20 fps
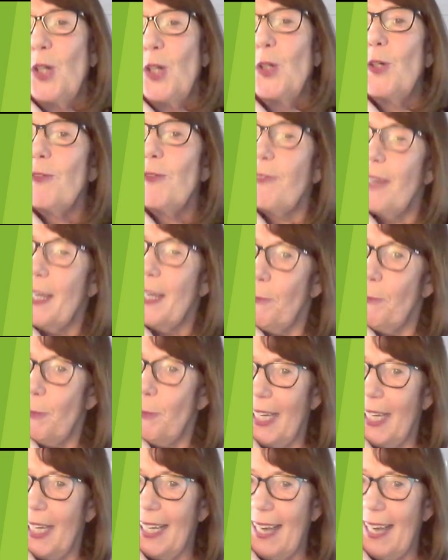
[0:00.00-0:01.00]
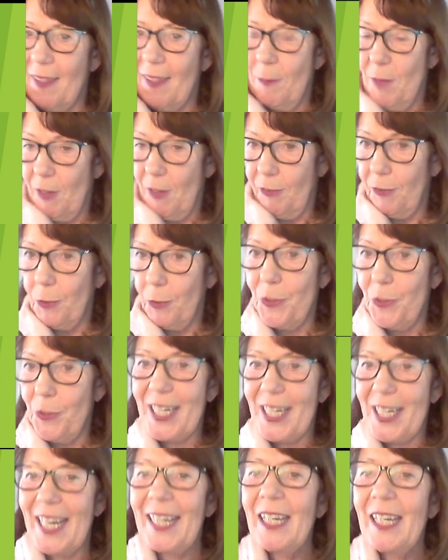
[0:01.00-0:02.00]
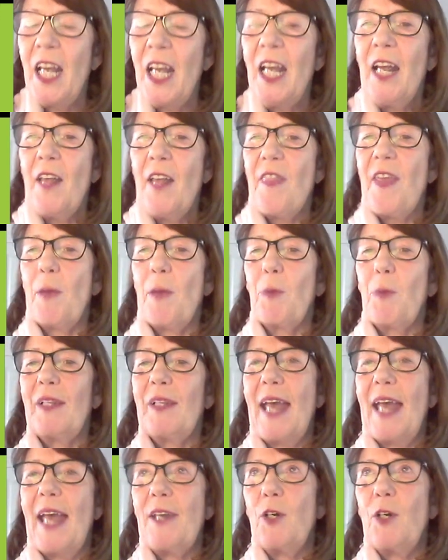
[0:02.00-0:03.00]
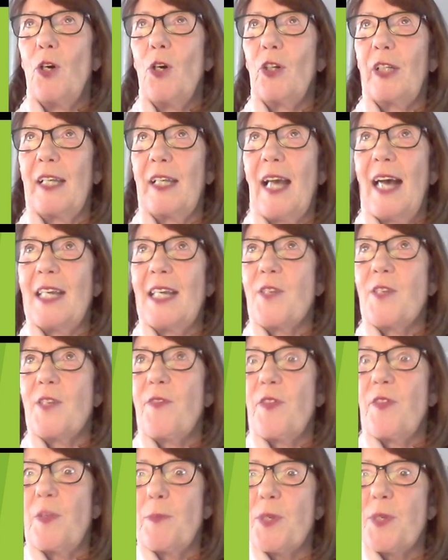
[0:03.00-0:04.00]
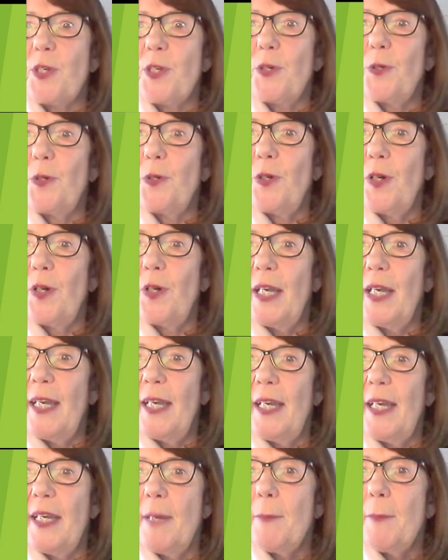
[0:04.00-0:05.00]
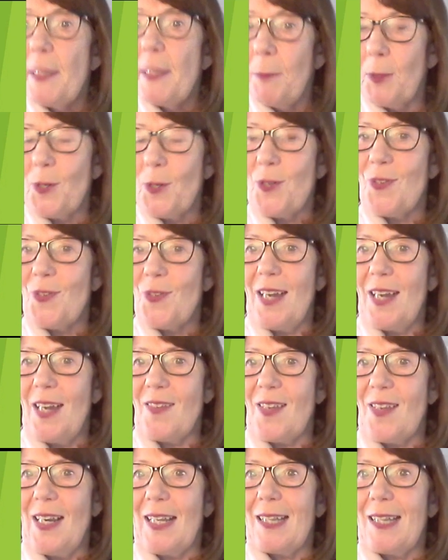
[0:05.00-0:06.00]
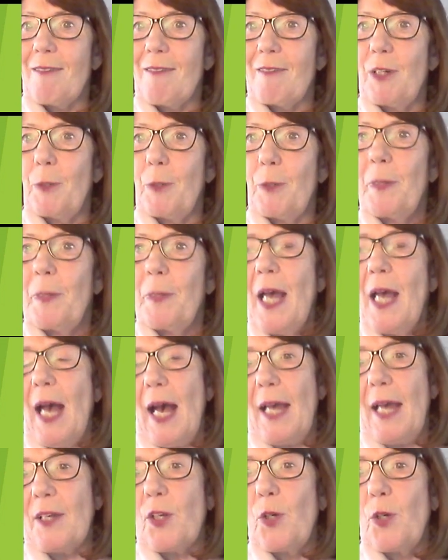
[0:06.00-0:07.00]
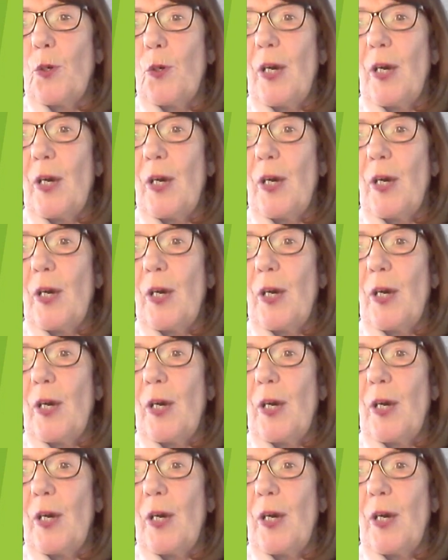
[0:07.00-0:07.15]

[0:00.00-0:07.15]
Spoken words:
Hopefully, if we can get them the funding, they will then organise for them to go in a minibus as a little group and